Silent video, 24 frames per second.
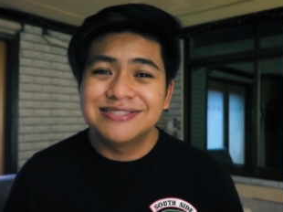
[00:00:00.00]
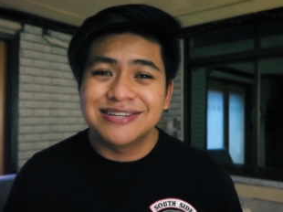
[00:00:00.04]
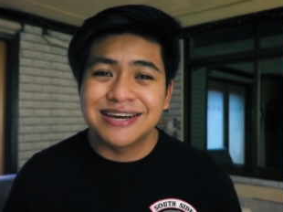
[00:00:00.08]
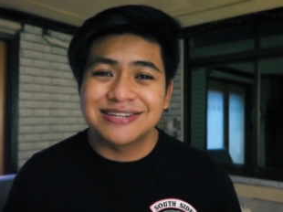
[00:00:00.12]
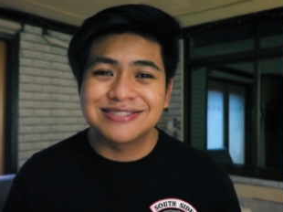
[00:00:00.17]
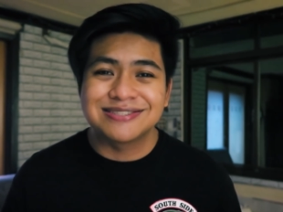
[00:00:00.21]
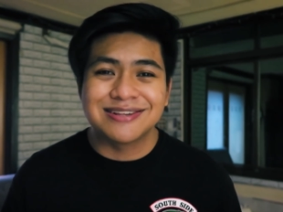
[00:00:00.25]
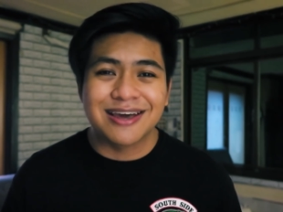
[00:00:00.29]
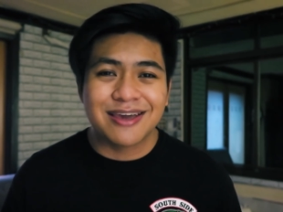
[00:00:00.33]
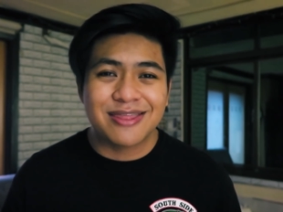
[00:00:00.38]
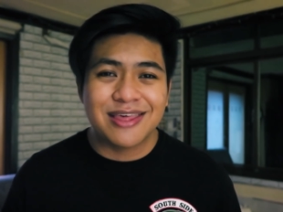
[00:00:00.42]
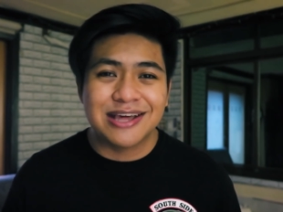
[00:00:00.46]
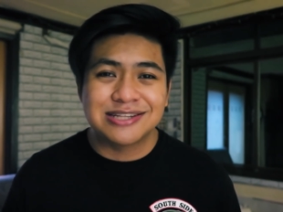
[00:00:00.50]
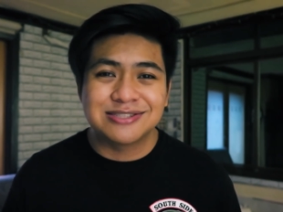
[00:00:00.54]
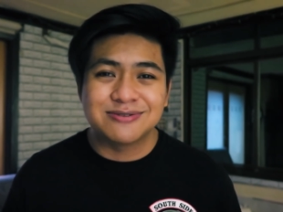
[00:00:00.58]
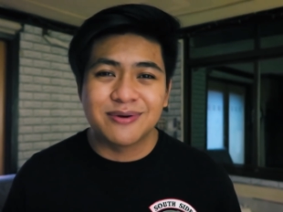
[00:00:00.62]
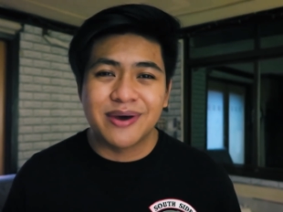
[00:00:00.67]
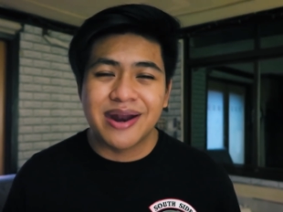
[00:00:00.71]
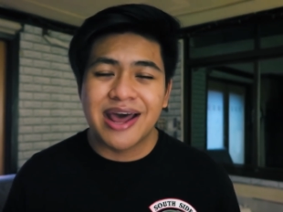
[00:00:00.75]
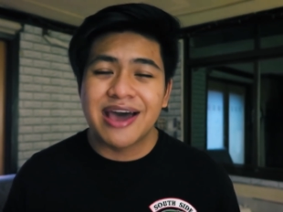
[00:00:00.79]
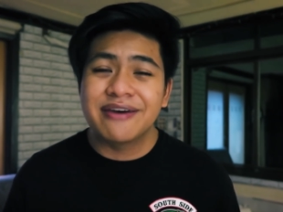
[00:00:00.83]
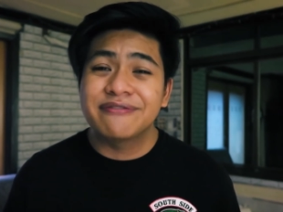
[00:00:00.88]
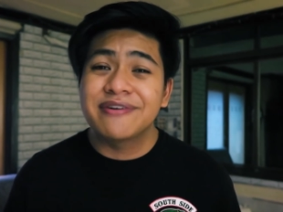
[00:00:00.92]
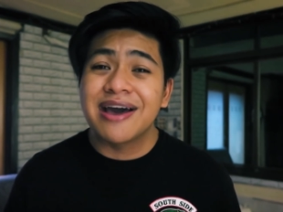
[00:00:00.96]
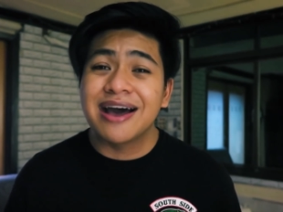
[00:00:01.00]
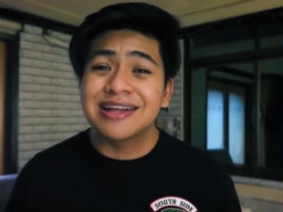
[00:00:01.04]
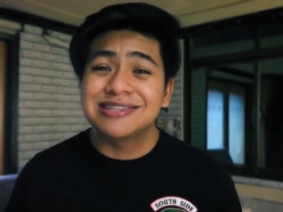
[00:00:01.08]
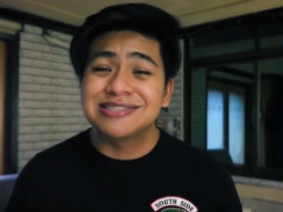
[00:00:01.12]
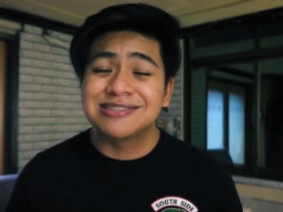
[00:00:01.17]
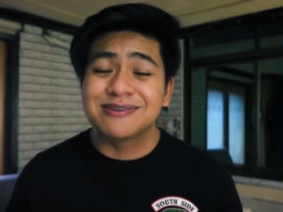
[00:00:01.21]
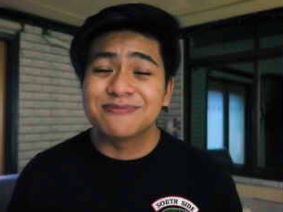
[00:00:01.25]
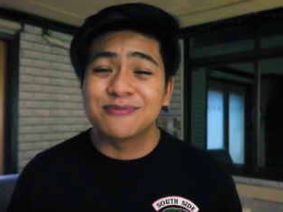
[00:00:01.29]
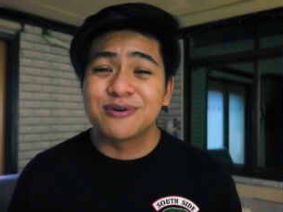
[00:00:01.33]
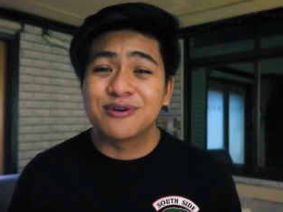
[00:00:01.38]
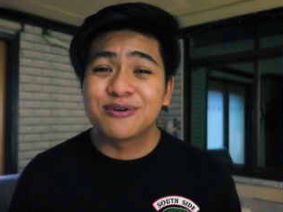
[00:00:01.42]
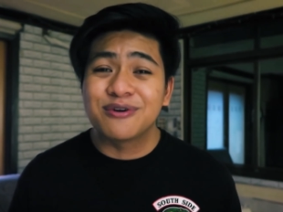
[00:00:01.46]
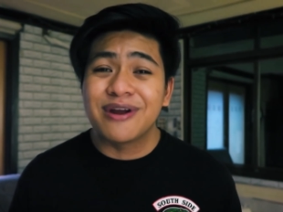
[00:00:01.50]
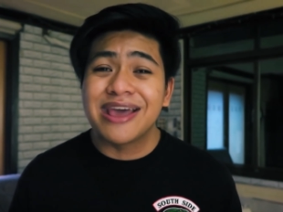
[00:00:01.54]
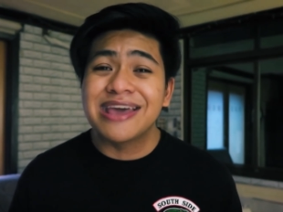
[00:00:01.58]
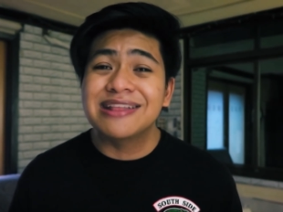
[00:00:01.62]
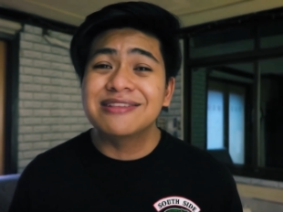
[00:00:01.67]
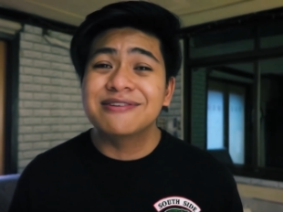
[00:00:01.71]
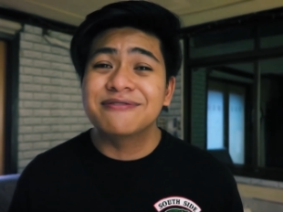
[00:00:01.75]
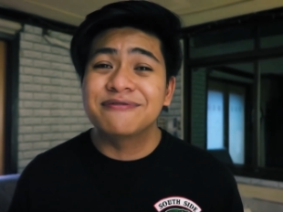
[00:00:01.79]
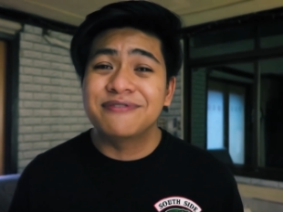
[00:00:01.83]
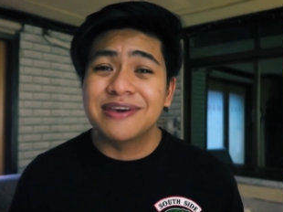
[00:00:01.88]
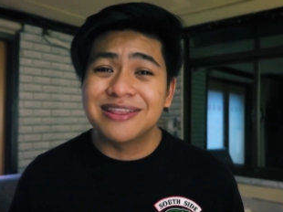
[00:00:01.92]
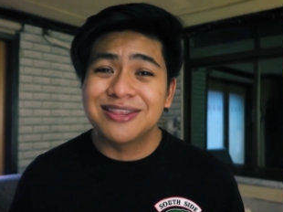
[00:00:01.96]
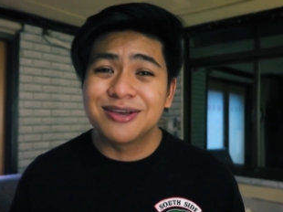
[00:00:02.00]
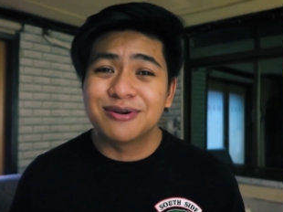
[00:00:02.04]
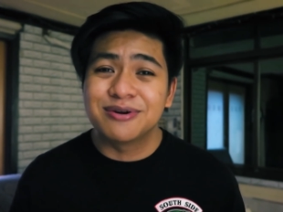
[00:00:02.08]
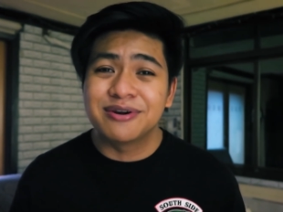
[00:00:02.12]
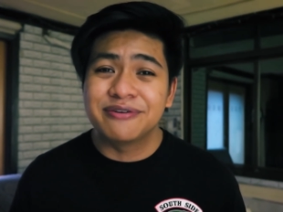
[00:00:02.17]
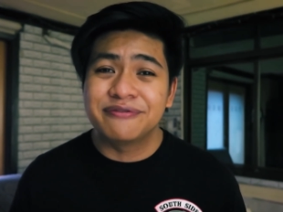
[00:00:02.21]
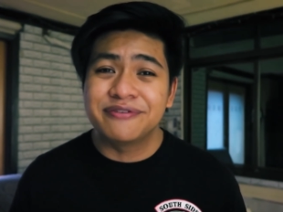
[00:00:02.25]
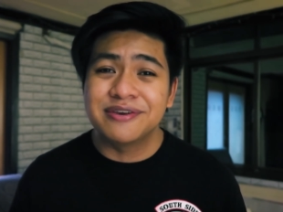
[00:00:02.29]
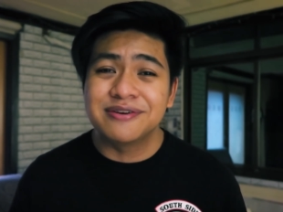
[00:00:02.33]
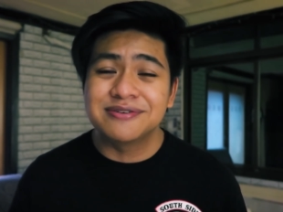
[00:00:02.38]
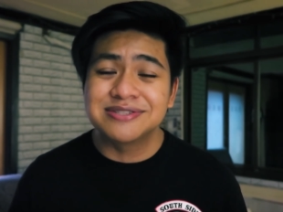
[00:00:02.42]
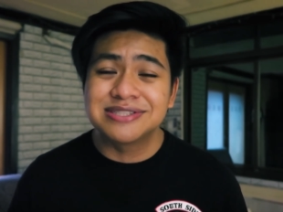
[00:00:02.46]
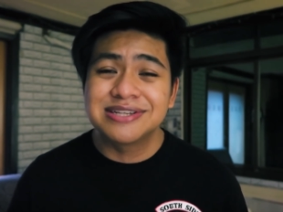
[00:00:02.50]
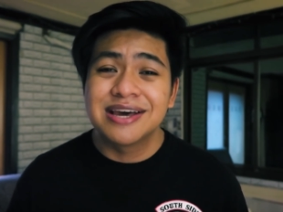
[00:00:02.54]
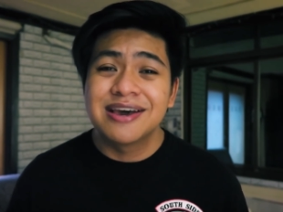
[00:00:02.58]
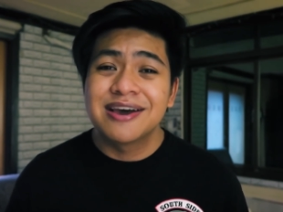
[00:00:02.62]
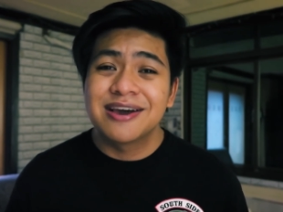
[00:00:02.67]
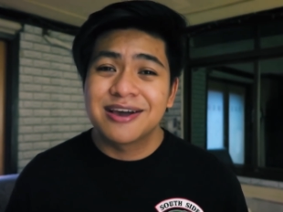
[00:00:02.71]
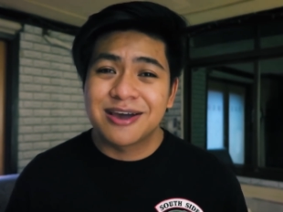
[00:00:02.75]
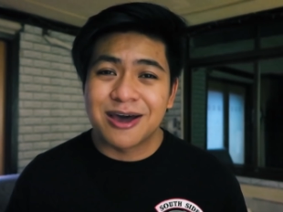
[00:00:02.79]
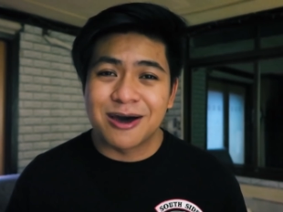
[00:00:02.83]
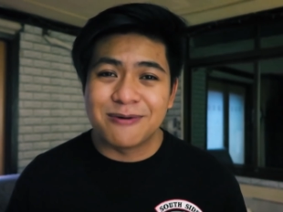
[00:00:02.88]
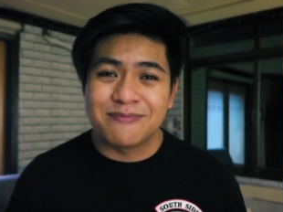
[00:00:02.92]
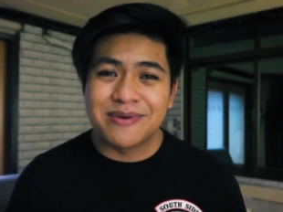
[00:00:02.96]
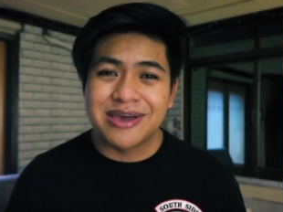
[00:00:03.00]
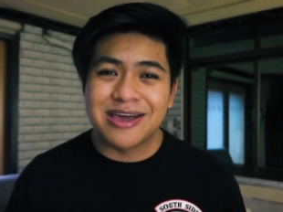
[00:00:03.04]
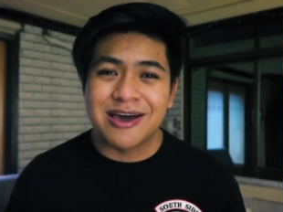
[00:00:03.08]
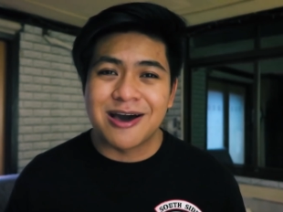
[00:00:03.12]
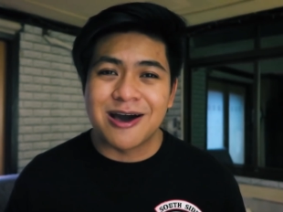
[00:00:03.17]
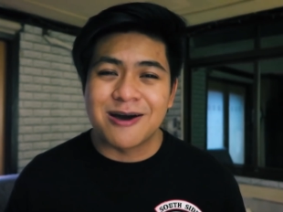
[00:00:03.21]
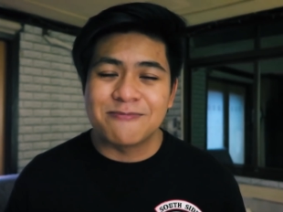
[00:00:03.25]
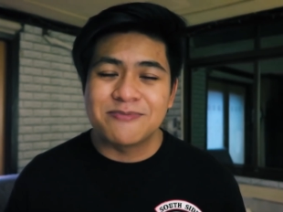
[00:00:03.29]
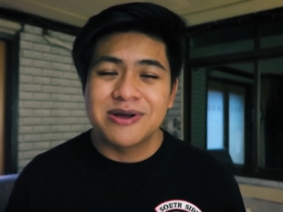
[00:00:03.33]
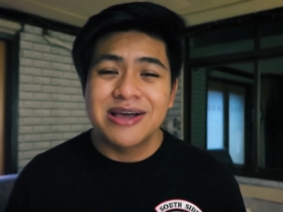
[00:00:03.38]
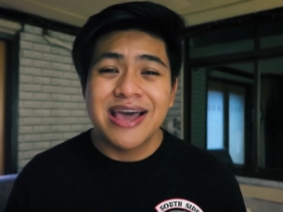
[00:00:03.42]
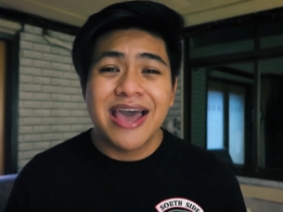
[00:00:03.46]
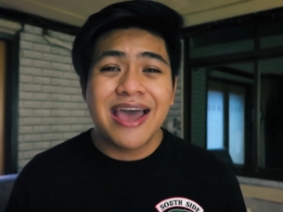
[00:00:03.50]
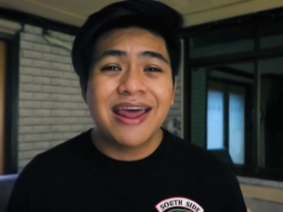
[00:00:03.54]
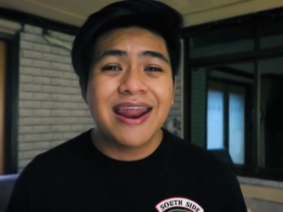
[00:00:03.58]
just like this one. I've got some great video reviews coming up.